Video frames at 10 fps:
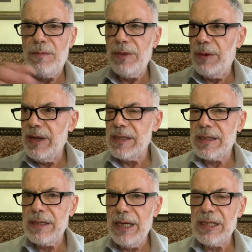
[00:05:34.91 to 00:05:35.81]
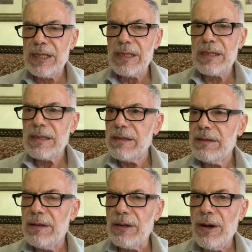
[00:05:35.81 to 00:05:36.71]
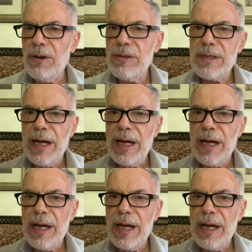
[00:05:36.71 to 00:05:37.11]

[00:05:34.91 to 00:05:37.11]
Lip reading: there is this cause